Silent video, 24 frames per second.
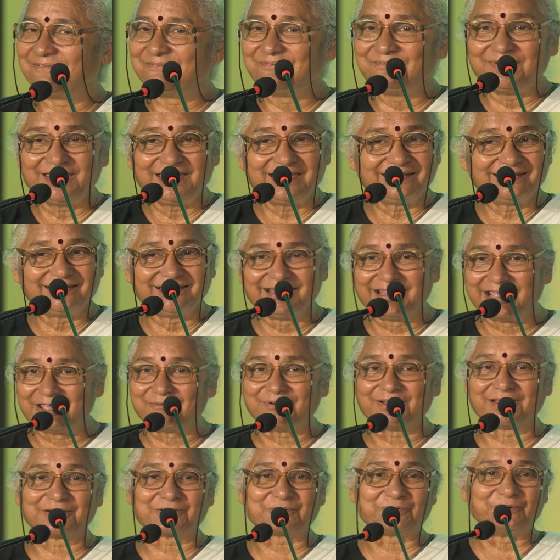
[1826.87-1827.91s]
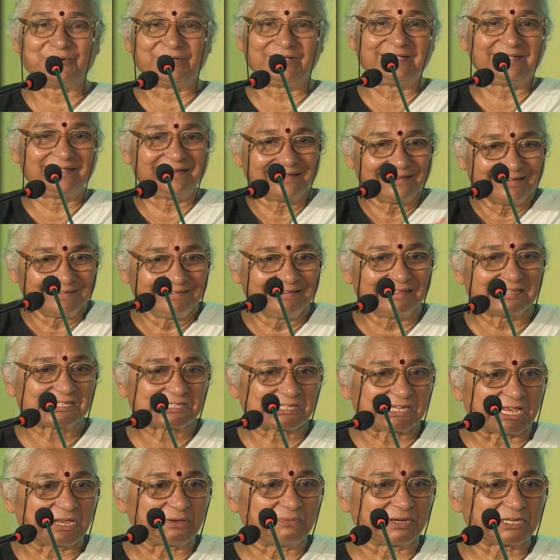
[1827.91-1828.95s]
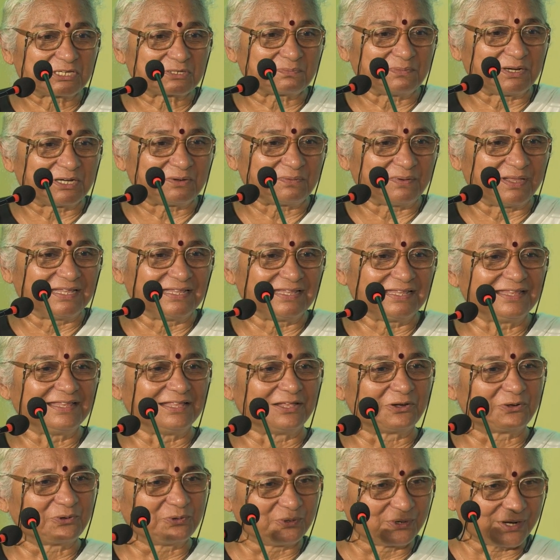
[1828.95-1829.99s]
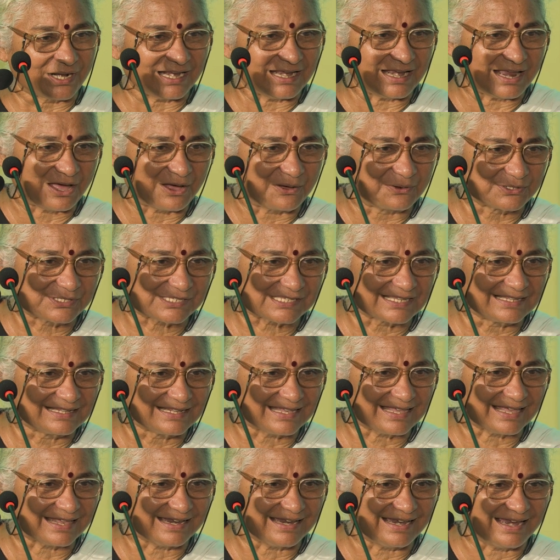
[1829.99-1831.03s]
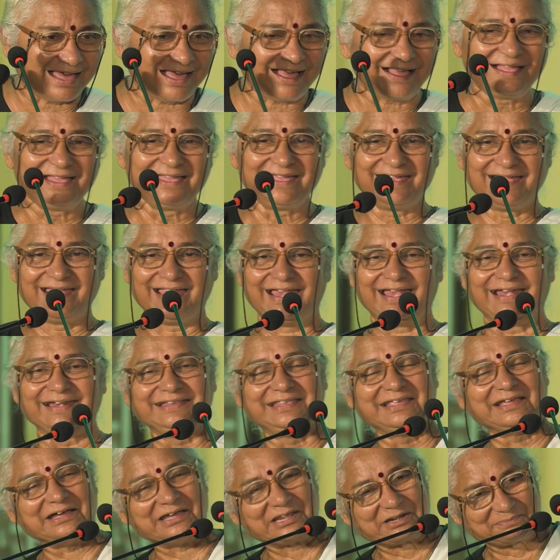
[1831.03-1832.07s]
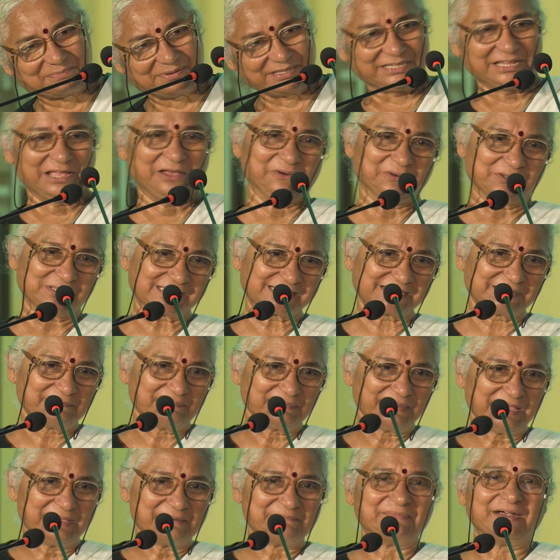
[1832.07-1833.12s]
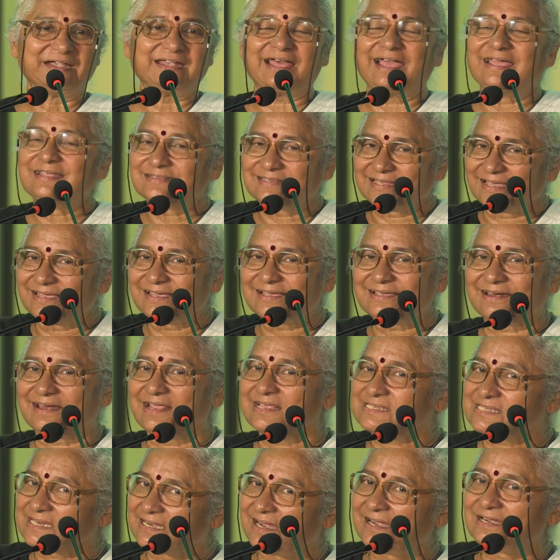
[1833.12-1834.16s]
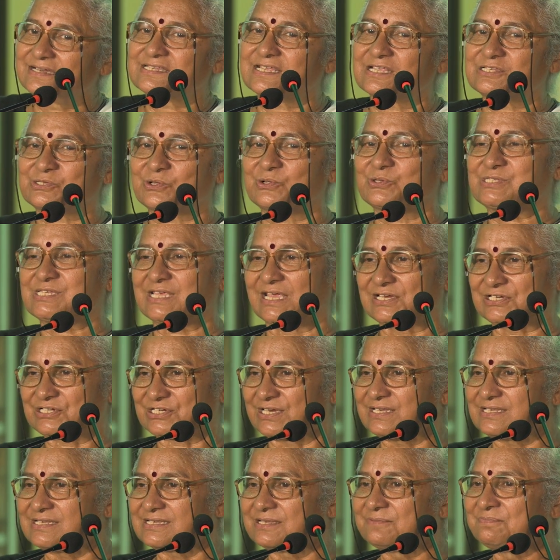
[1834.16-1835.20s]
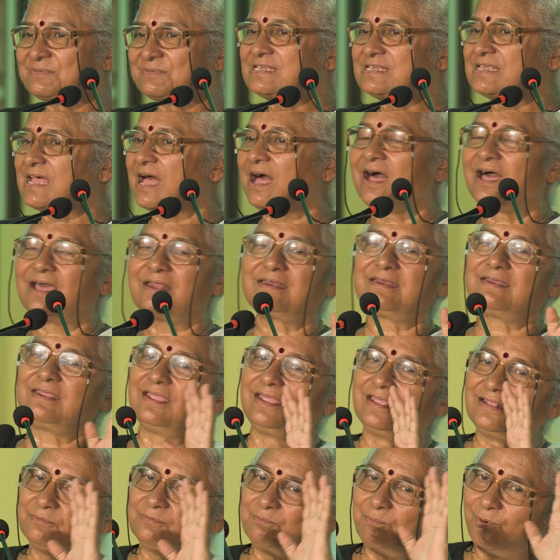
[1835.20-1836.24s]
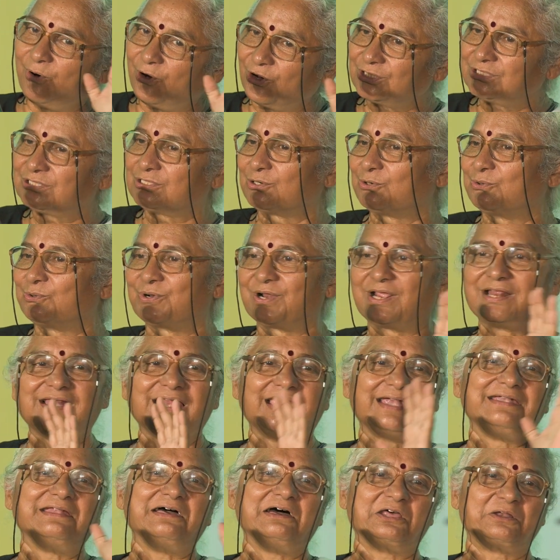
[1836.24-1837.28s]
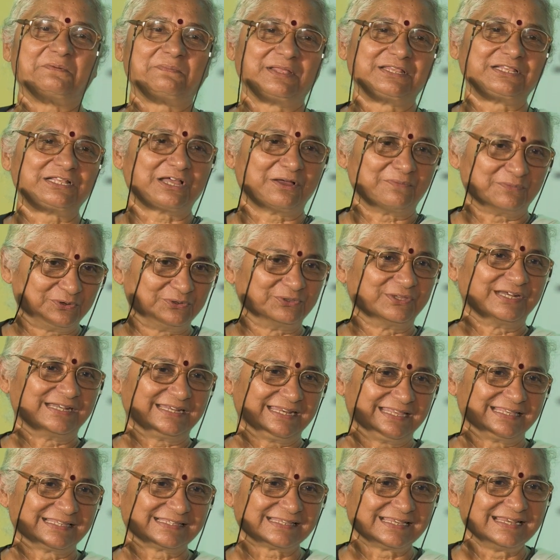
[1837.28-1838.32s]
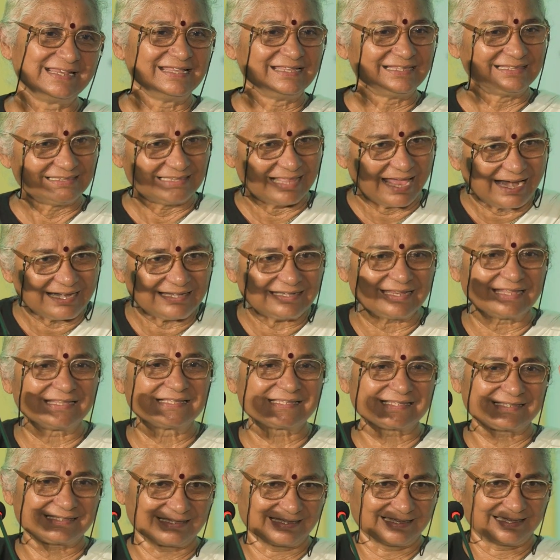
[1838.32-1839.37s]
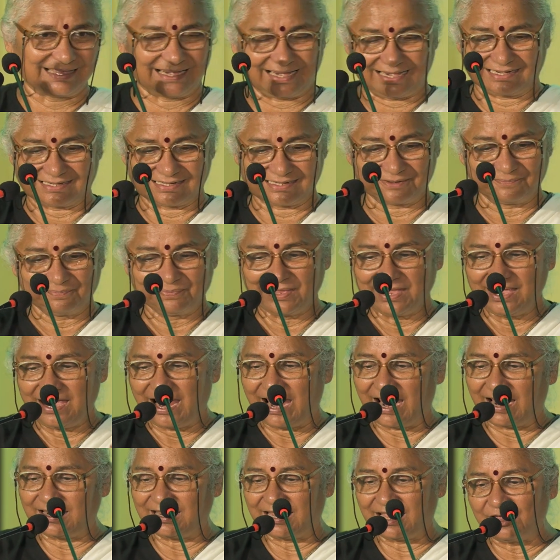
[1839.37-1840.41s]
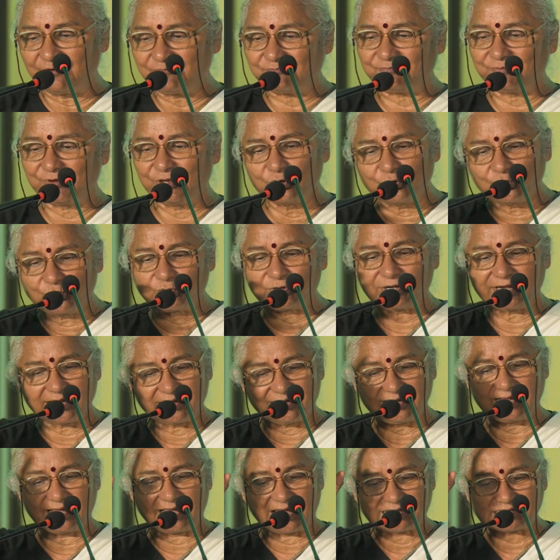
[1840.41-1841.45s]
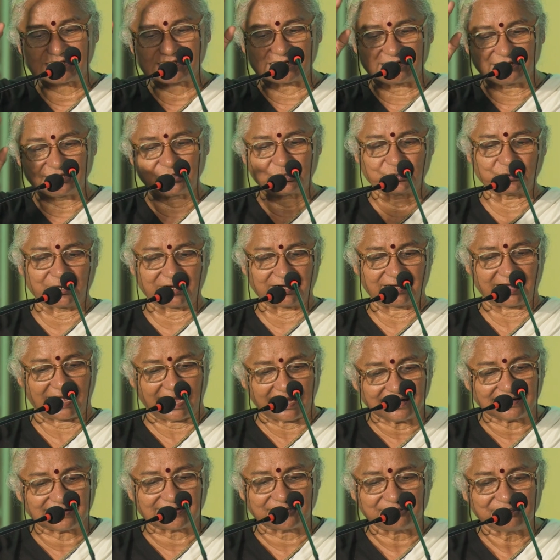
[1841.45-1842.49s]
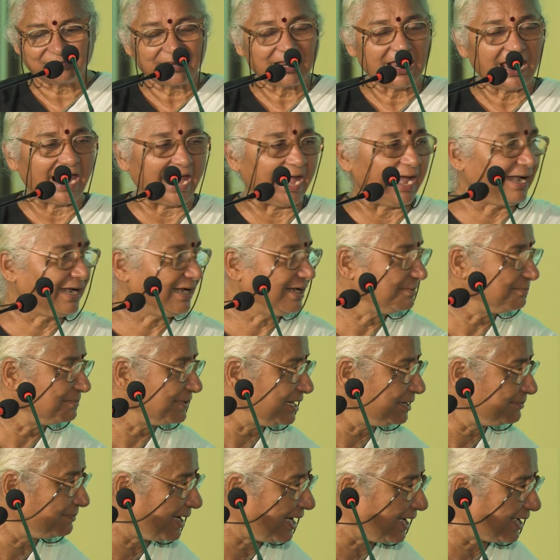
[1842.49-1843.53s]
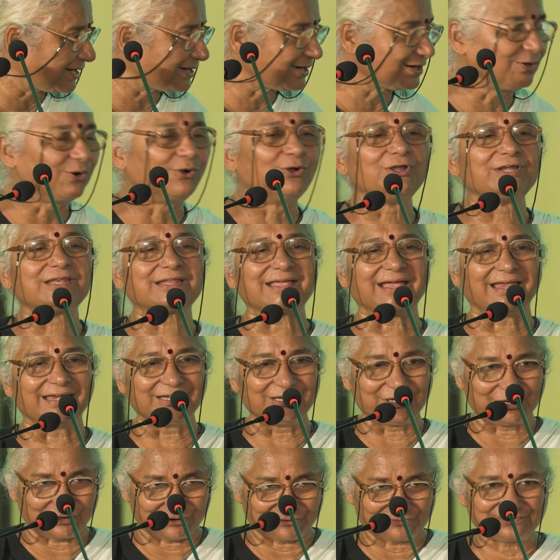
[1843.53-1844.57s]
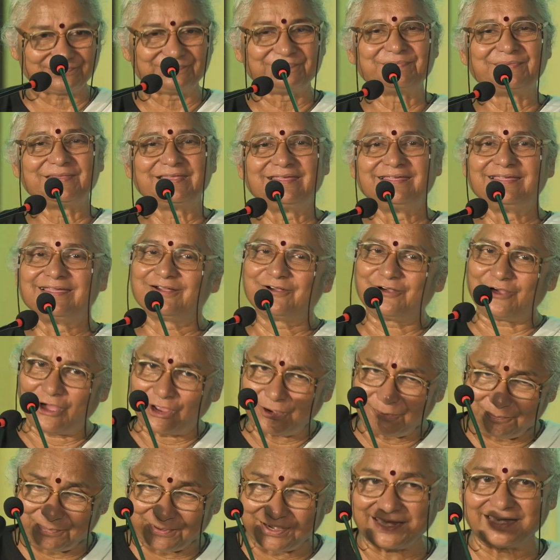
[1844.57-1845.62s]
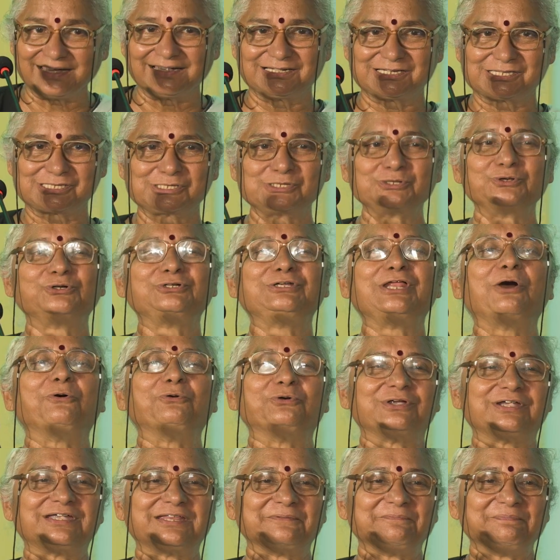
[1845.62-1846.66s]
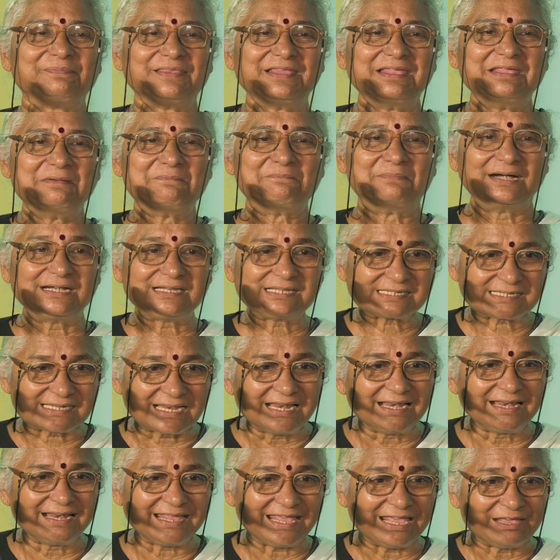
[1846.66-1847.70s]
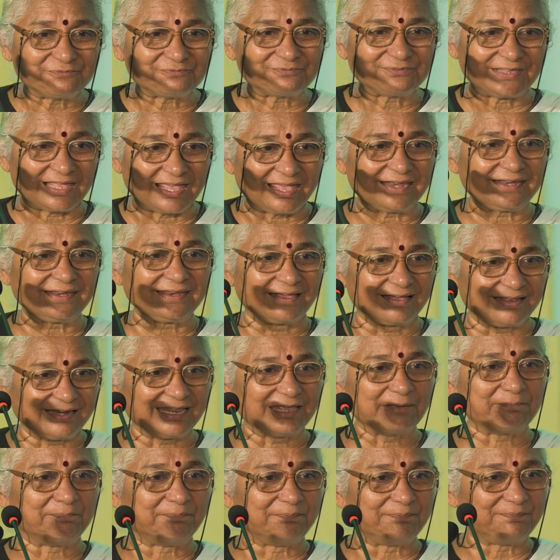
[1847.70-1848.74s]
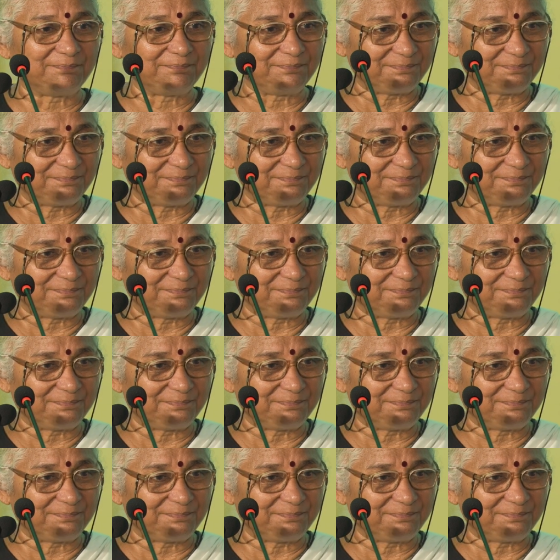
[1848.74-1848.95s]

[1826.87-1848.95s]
we never could distinguish between the rural house in Kerala and the urban house. But I think residents' association are in both rural and urban communities. That is great. And if you really assert your right, and Malabar Gold kind of corporates, no doubt, but still if they really